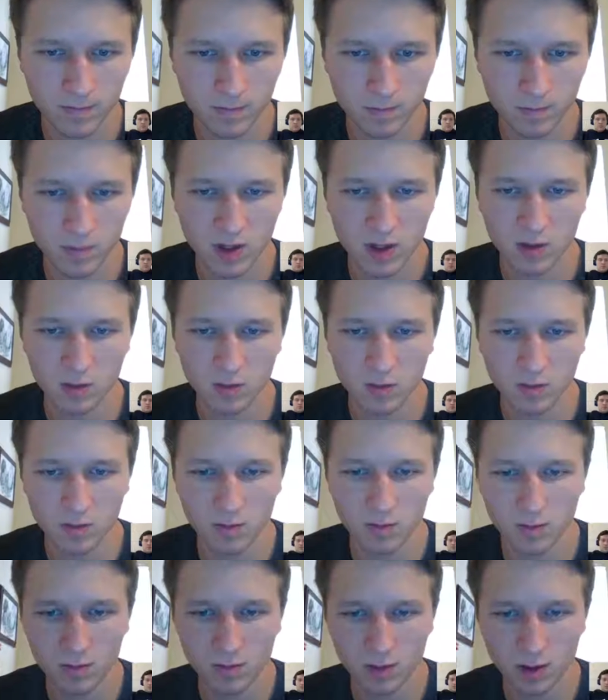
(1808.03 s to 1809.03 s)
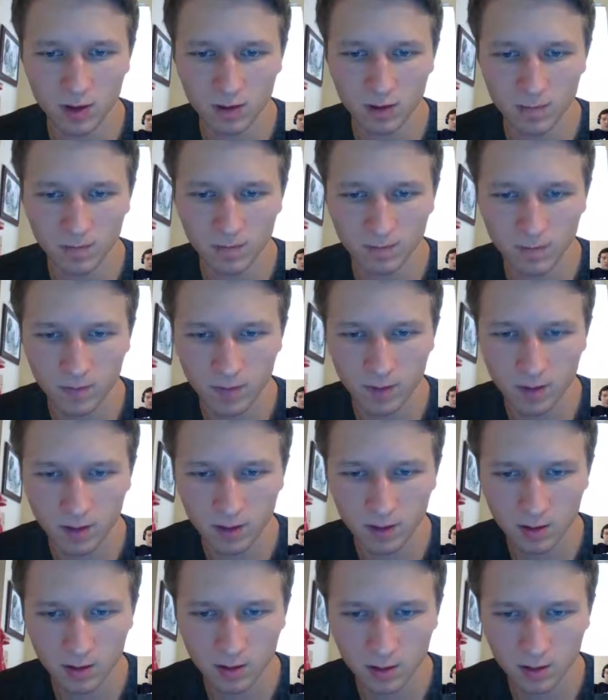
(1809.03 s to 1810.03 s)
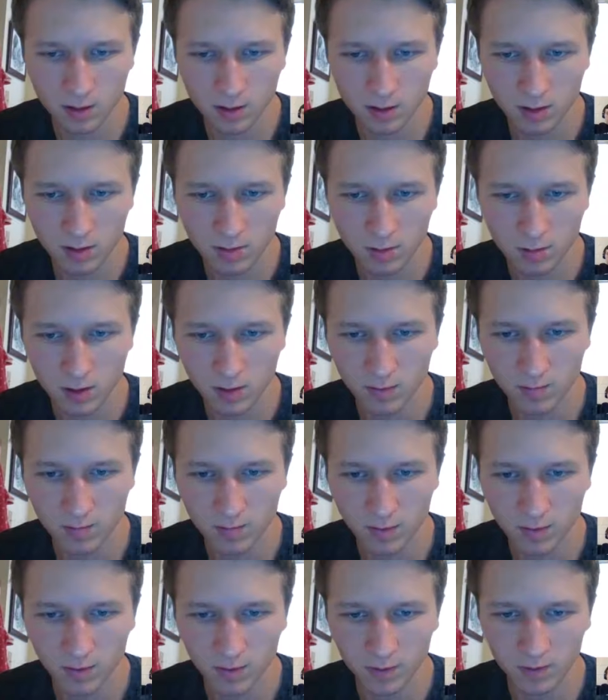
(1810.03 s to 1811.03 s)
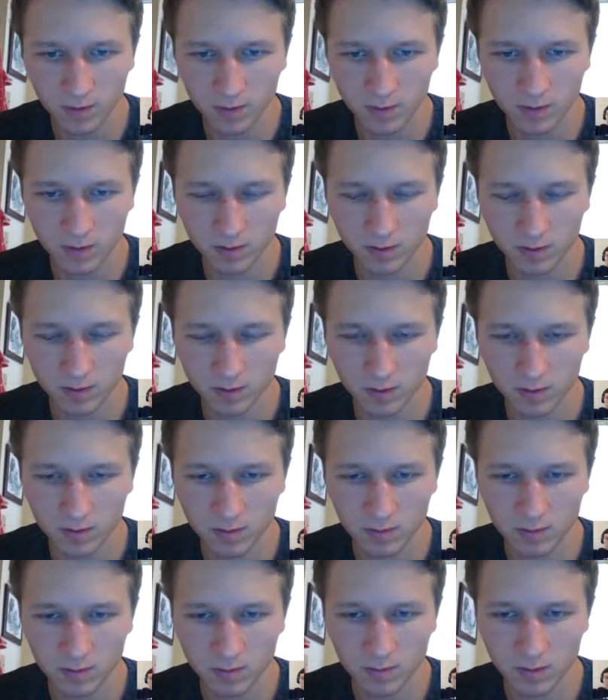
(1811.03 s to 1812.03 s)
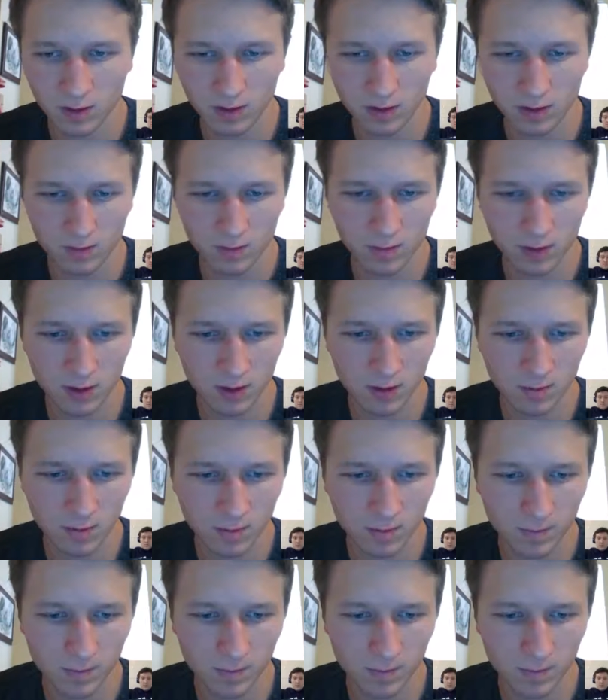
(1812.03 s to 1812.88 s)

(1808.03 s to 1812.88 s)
And yeah, and first, medium, maximum.